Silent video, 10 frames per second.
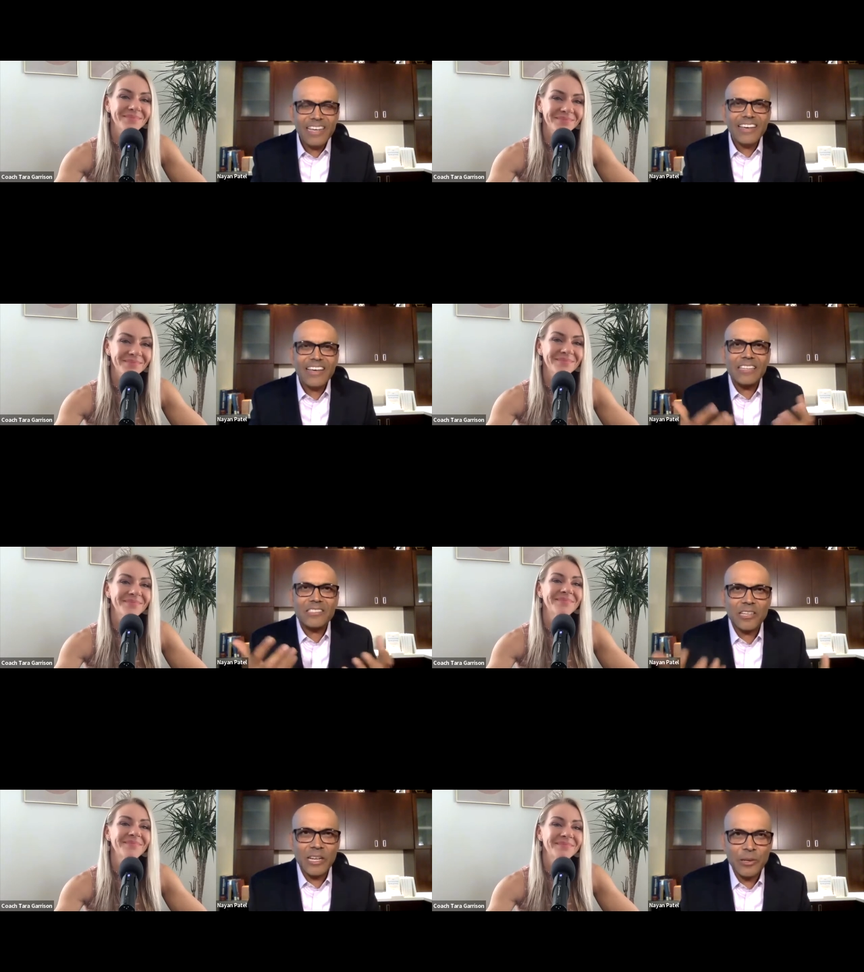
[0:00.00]
Speaker 1: Mm. It's the
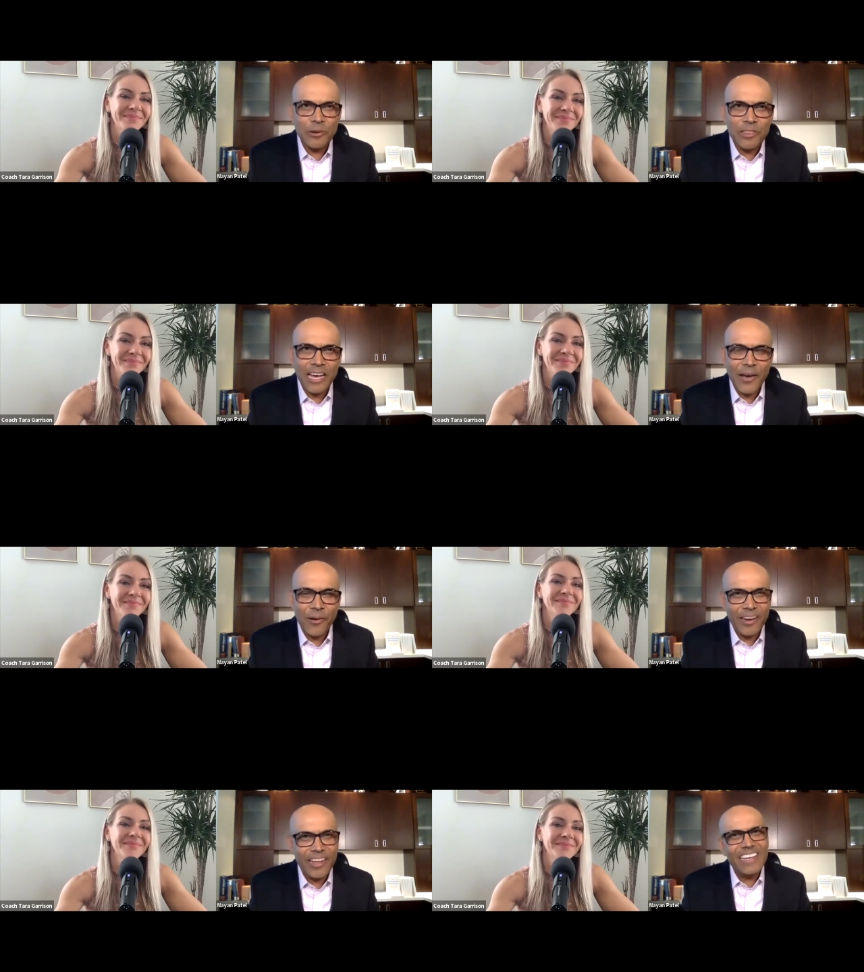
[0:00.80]
glutathione.
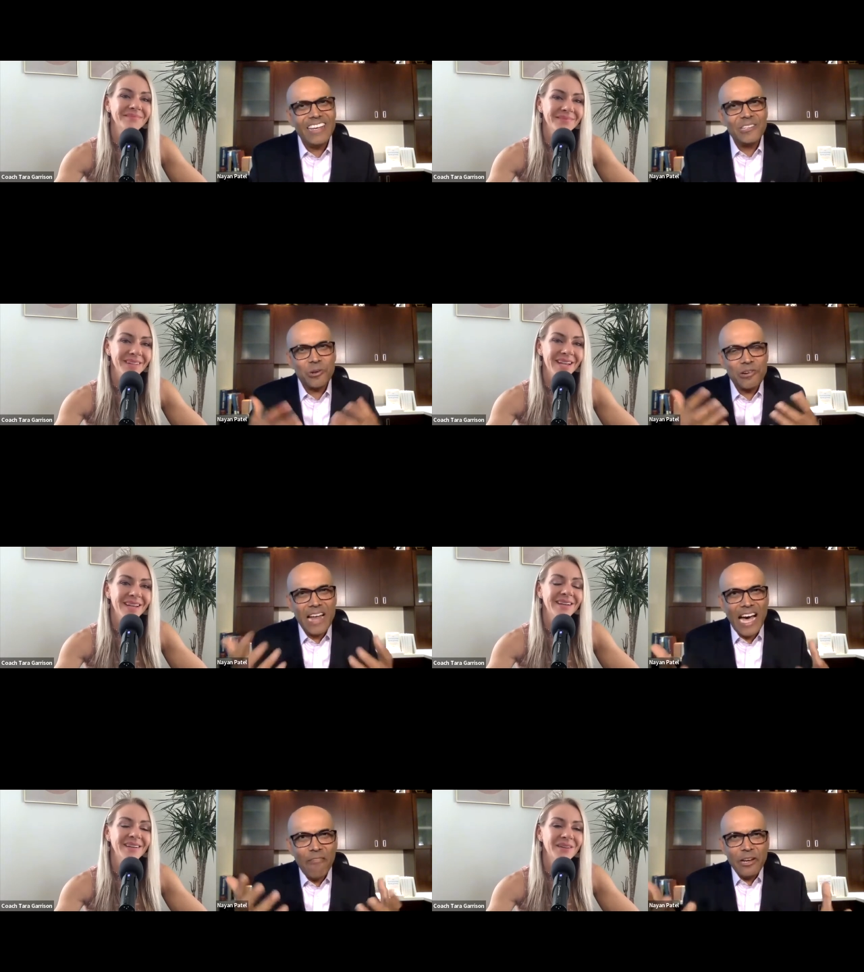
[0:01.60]
So yeah.
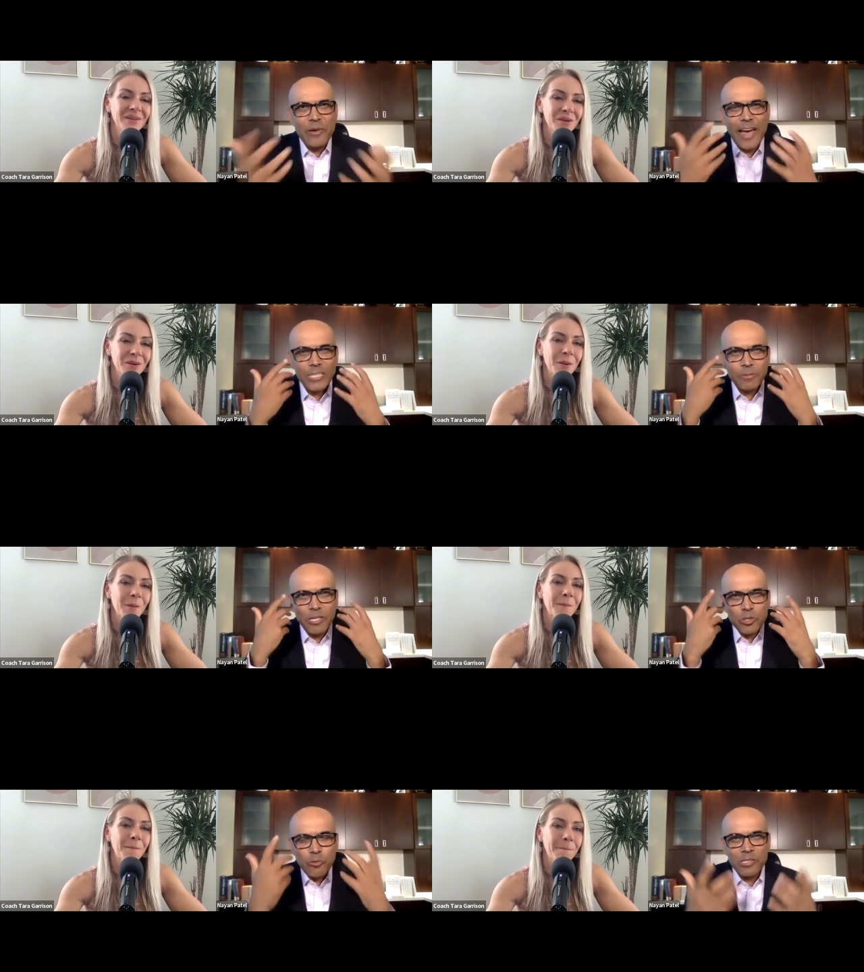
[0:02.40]
now when you asked me this
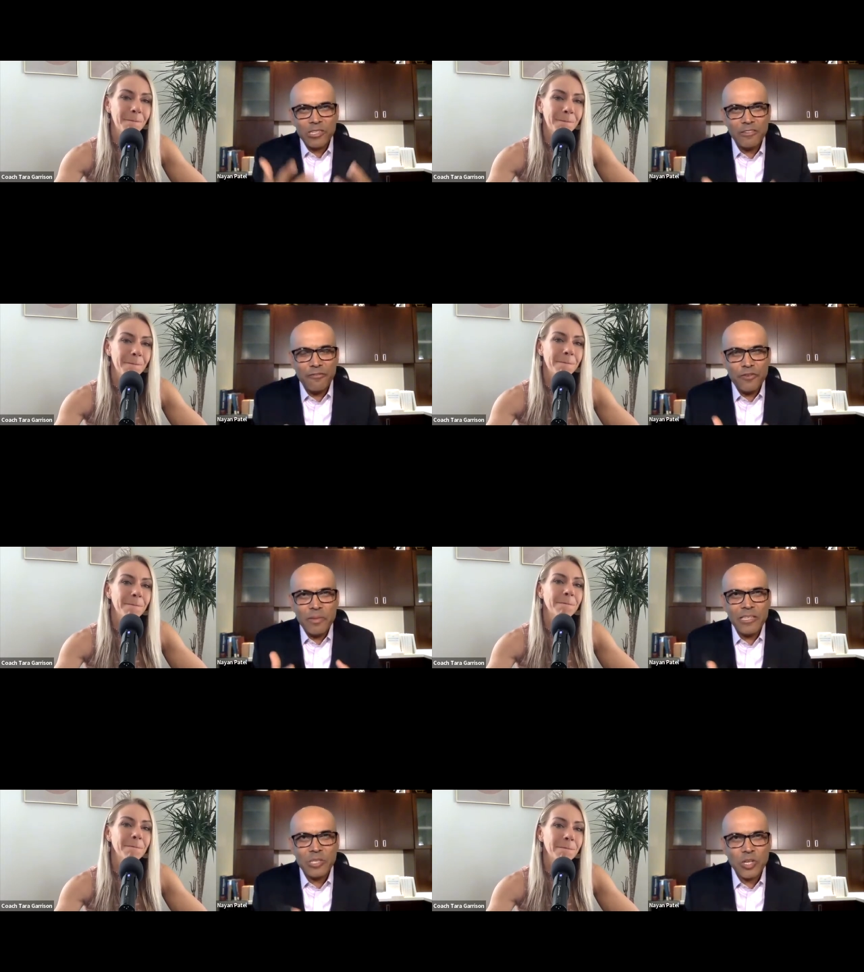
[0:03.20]
question a few
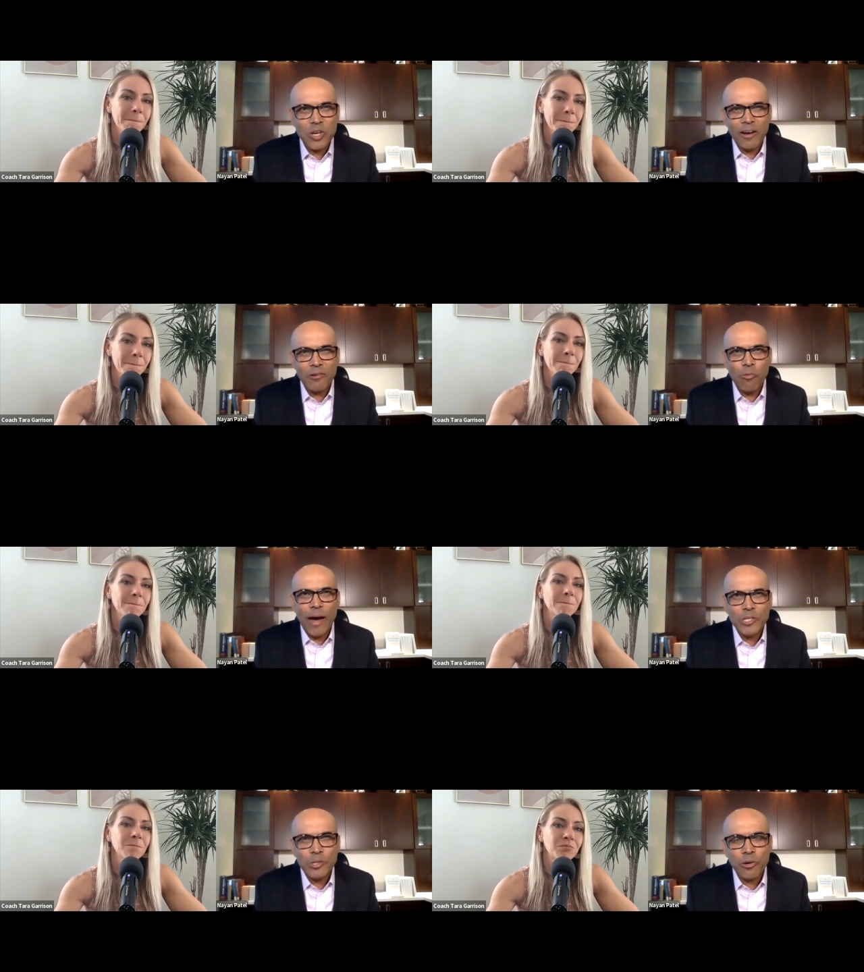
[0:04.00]
minutes ago about why did
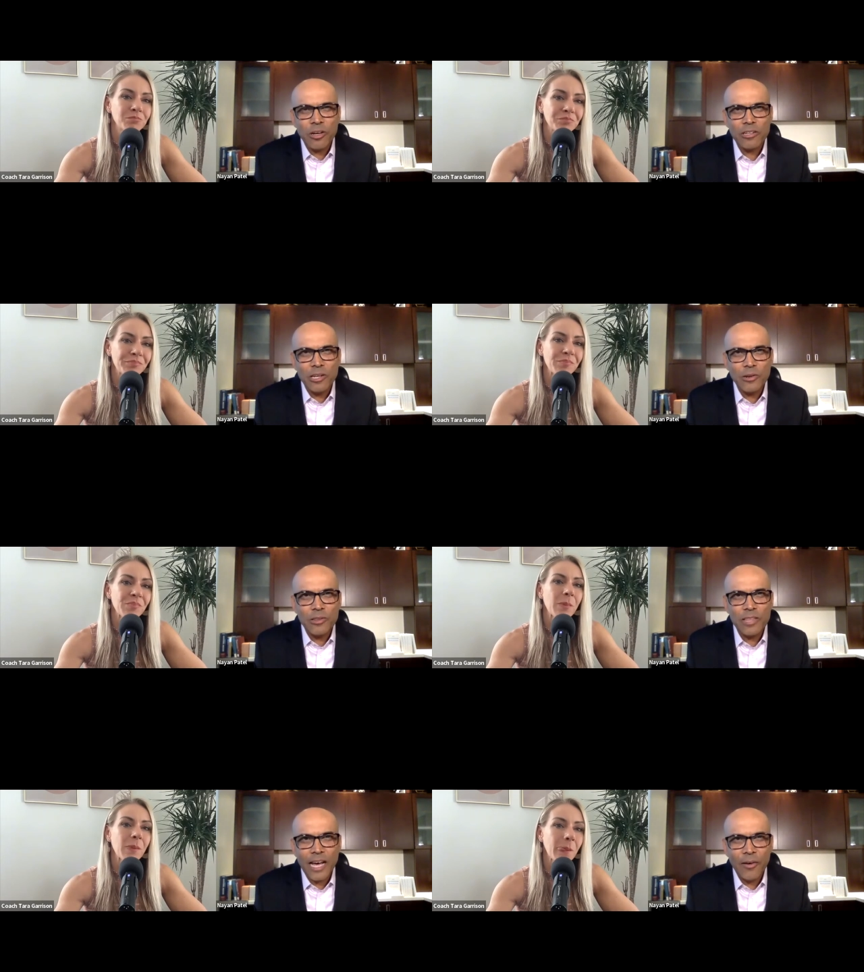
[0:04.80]
you work on
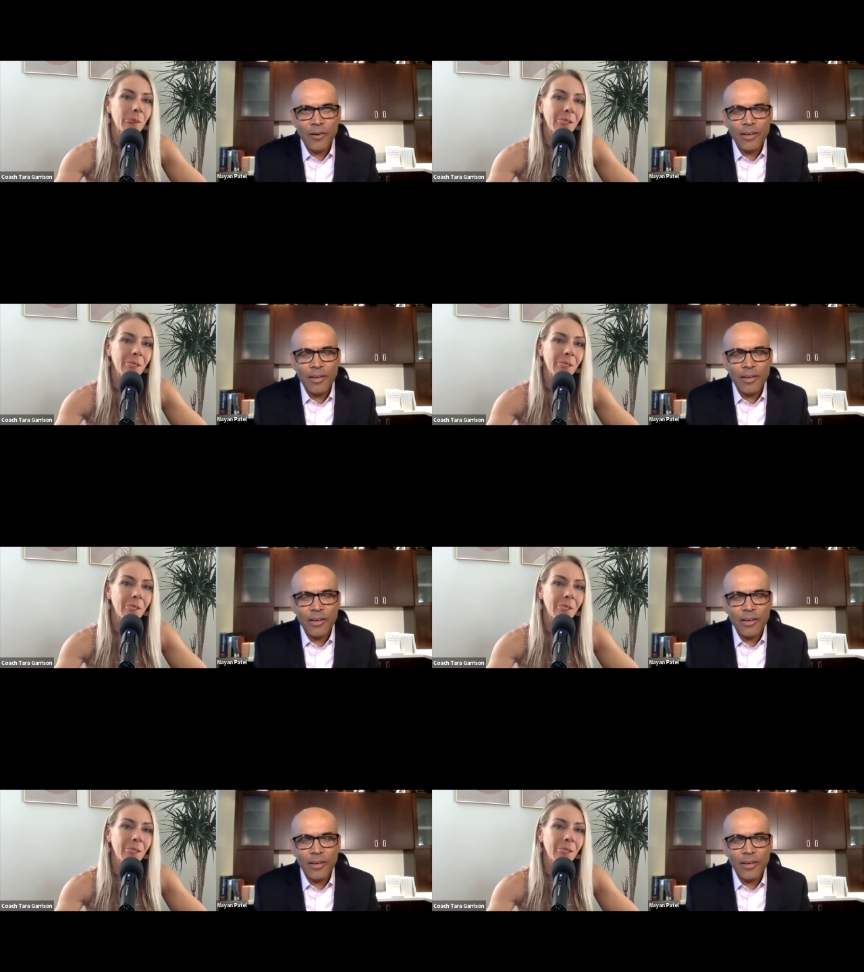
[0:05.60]
glutathione?